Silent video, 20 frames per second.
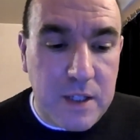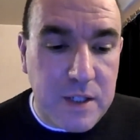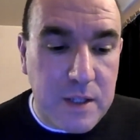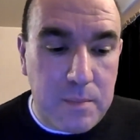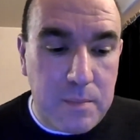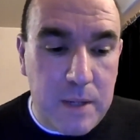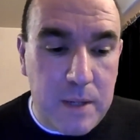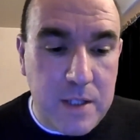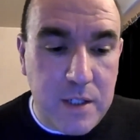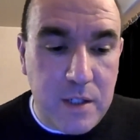He's
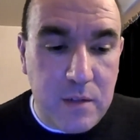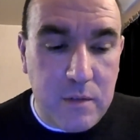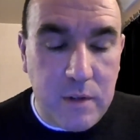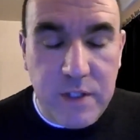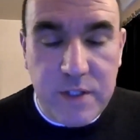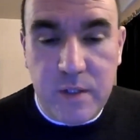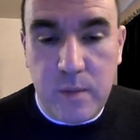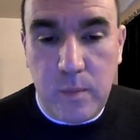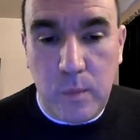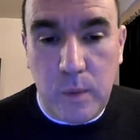had plenty of
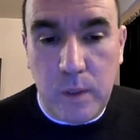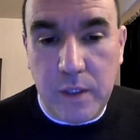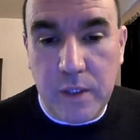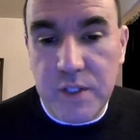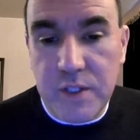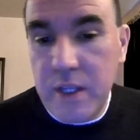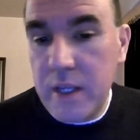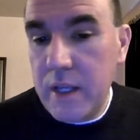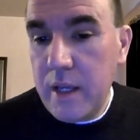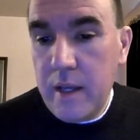recent
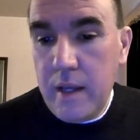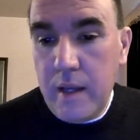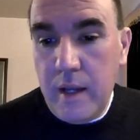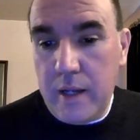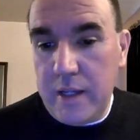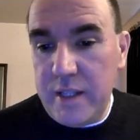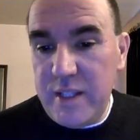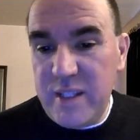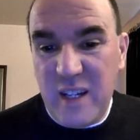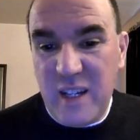winners,
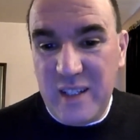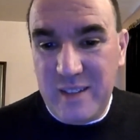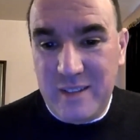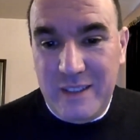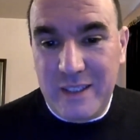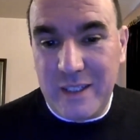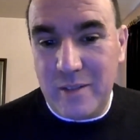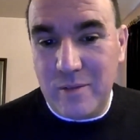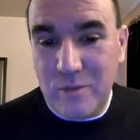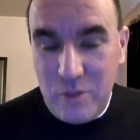and he's
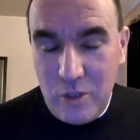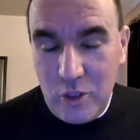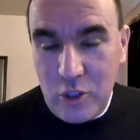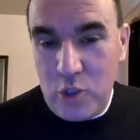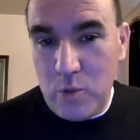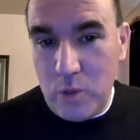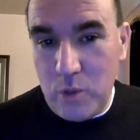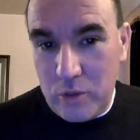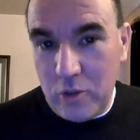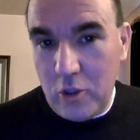
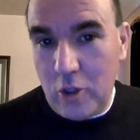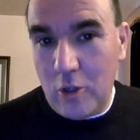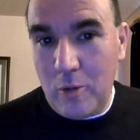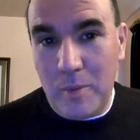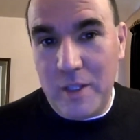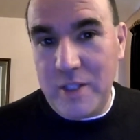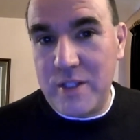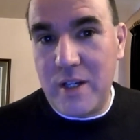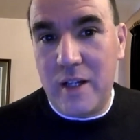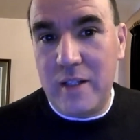Touchwood
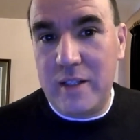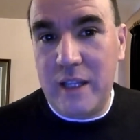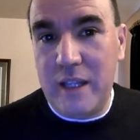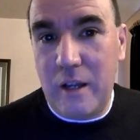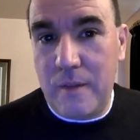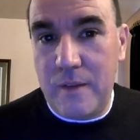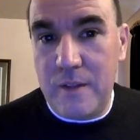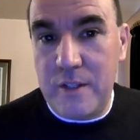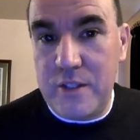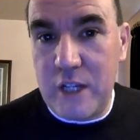normally is
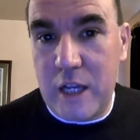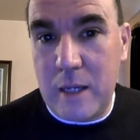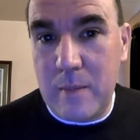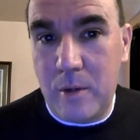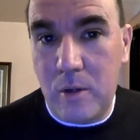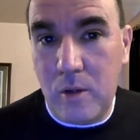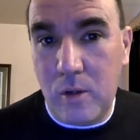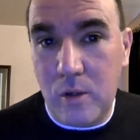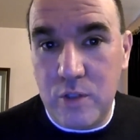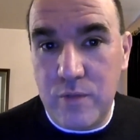ideal on this type
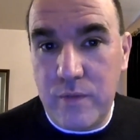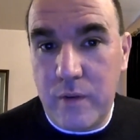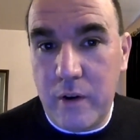of horse.